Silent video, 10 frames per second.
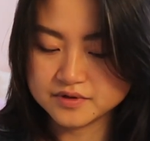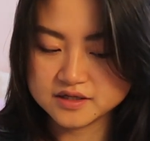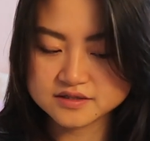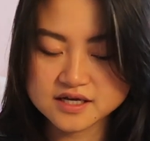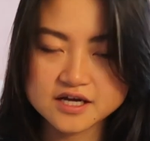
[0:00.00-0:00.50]

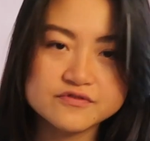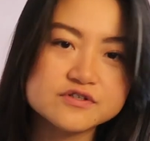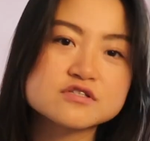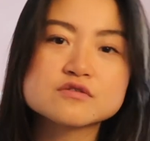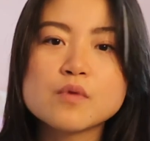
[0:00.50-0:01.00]
it's kind of
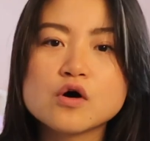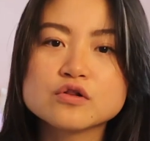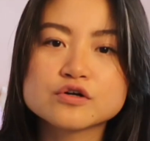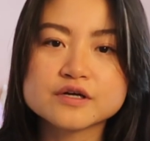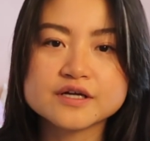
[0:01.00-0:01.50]
a
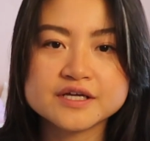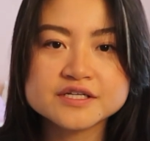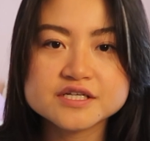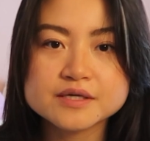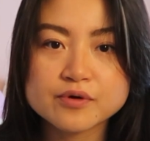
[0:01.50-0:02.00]
smaller
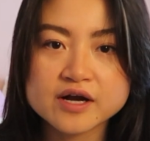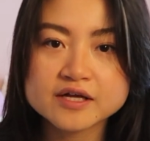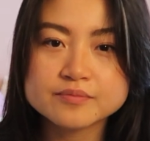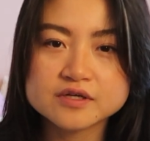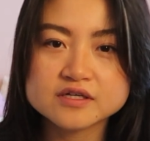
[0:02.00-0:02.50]
indie
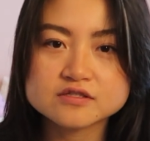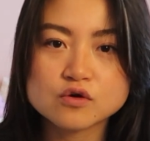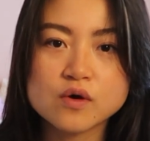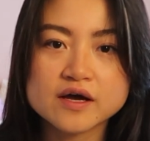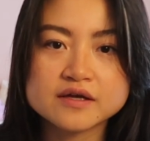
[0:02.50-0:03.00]
brand, but it's
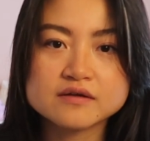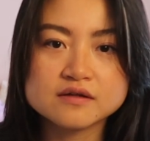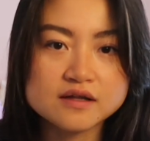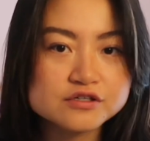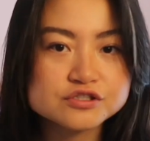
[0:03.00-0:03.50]
quite
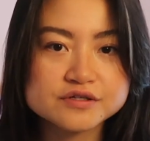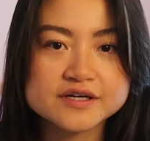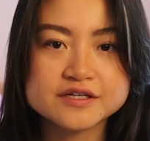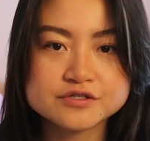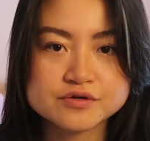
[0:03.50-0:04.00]

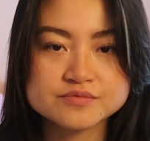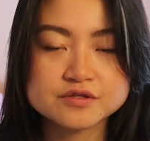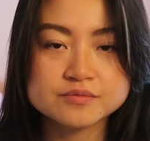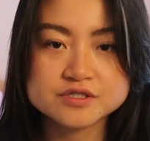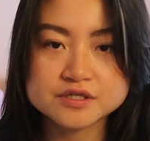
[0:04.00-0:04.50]
luxury in terms of
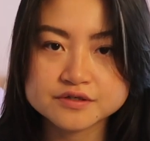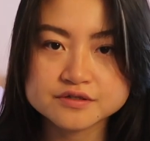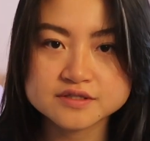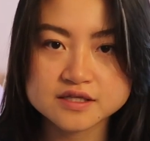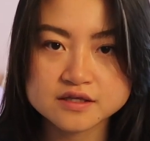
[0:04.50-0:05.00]
the
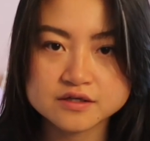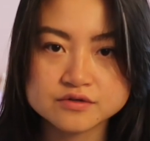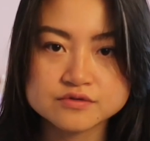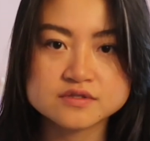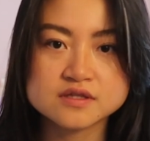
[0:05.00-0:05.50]
materials that they
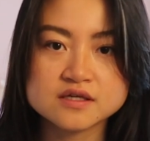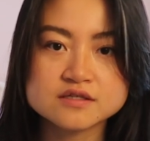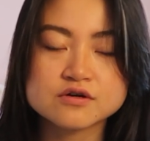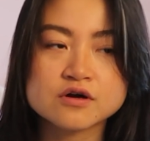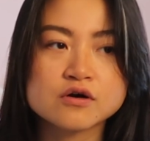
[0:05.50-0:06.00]
use.
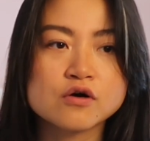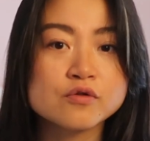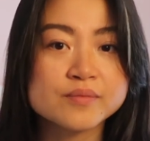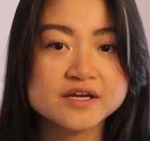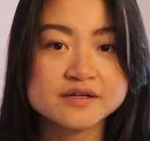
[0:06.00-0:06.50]
These are
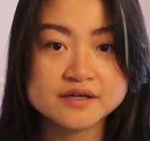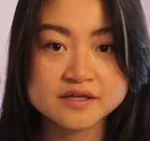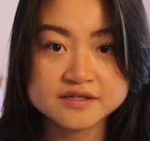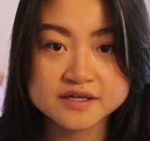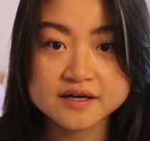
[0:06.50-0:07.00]
all made in
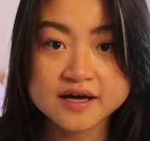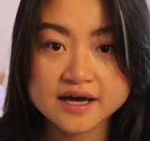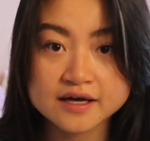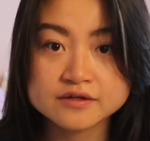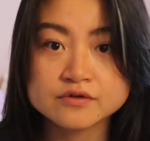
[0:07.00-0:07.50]
India,
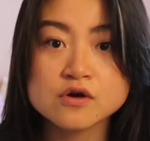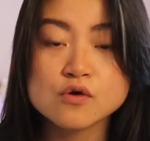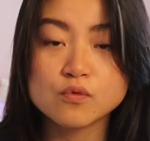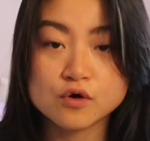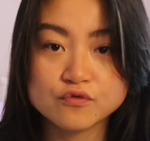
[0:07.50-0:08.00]
hand
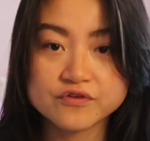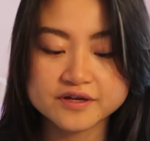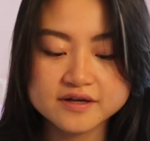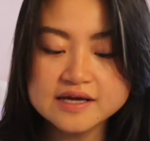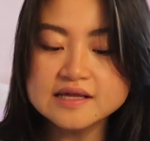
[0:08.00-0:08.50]

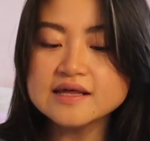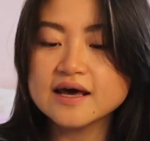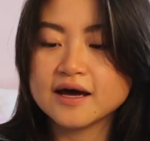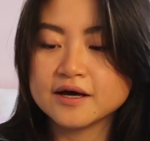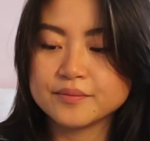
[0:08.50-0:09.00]
woven,
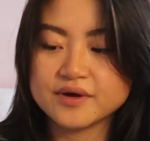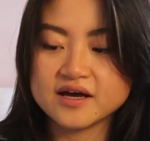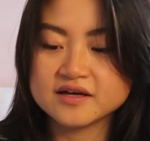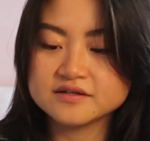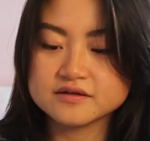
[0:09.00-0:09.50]

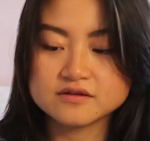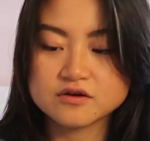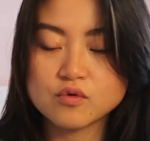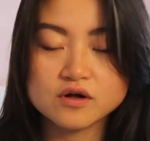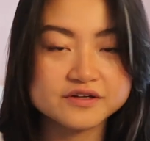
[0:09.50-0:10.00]
and
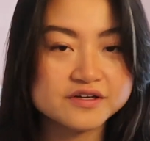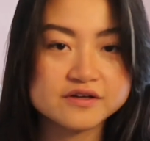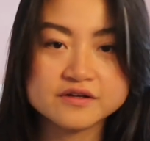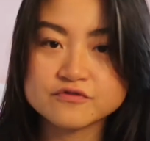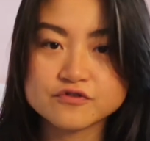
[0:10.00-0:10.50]
the
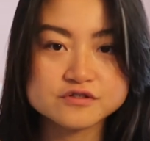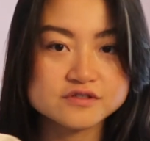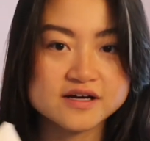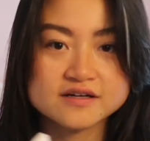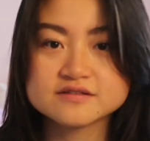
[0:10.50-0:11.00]
quality in first
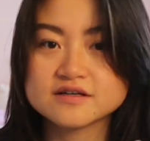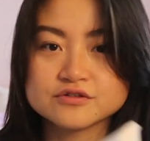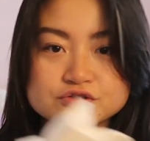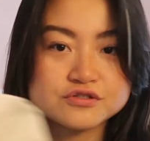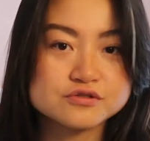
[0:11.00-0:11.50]
glance,
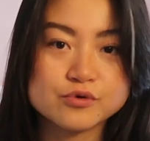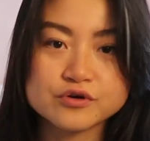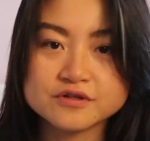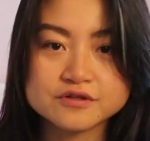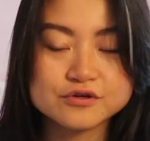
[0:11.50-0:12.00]
I'll just
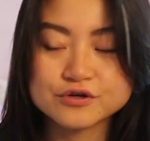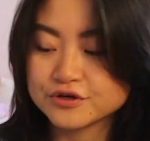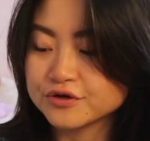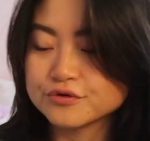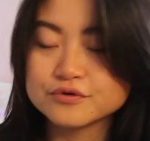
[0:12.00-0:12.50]
spoiler alert
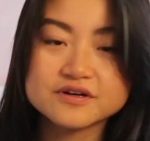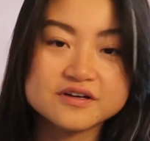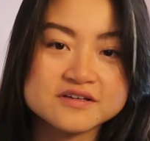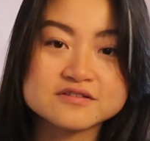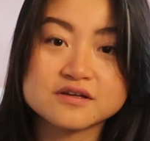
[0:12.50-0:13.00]
you,
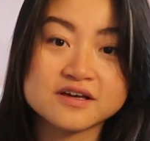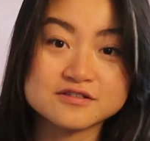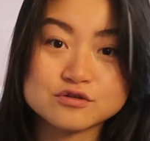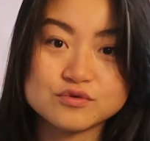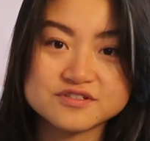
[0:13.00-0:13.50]
is
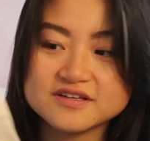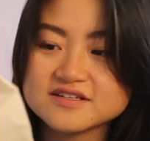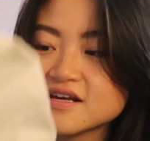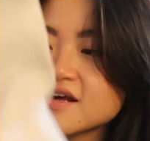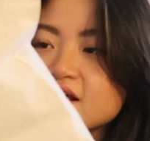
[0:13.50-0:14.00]
exquisite.